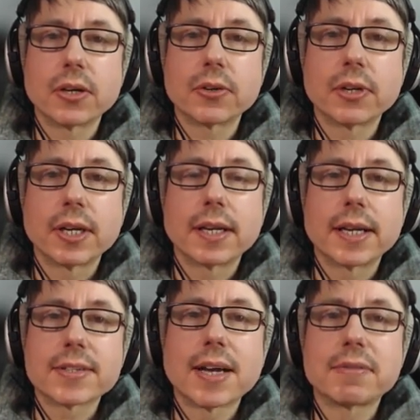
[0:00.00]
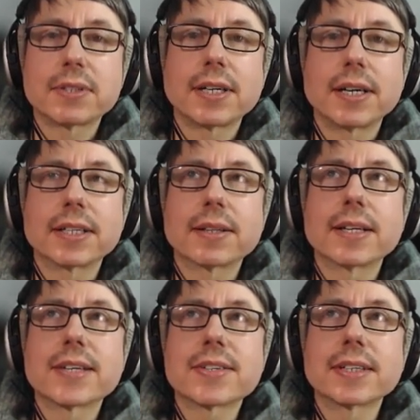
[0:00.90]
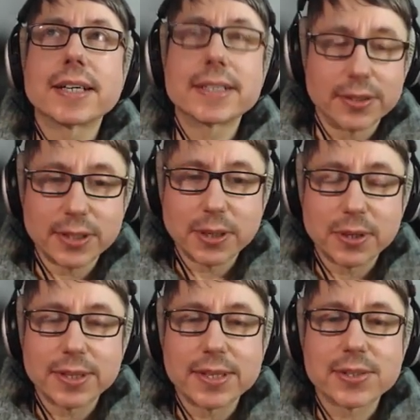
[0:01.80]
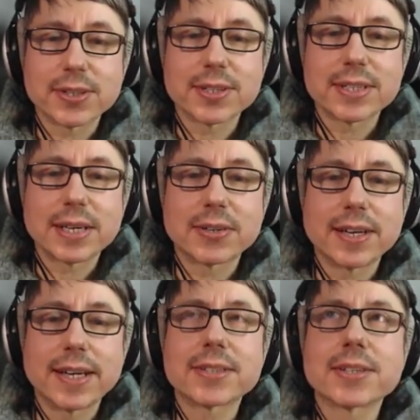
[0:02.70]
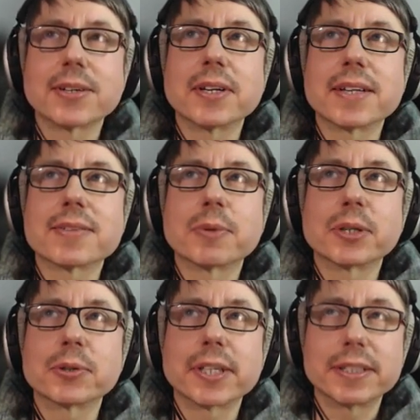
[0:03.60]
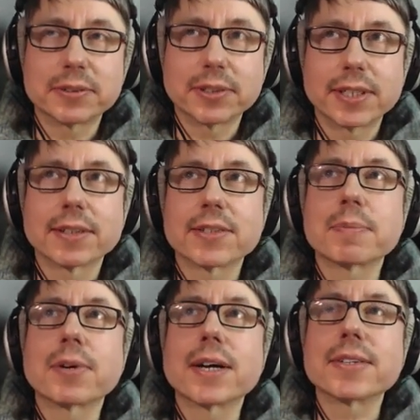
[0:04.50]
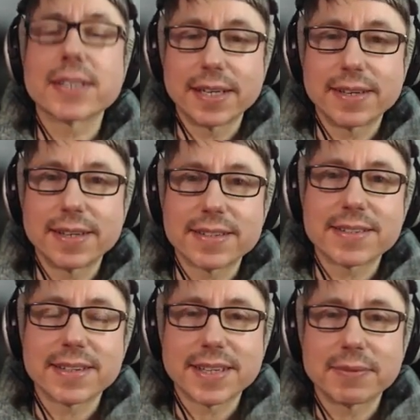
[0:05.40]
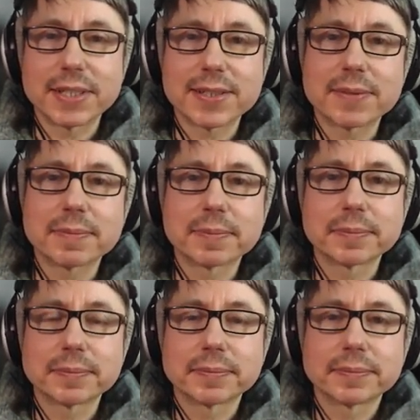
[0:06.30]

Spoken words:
So let's have another listen. I don't know what this is going to sound like, so we're all in for a little surprise here. Let's have a listen.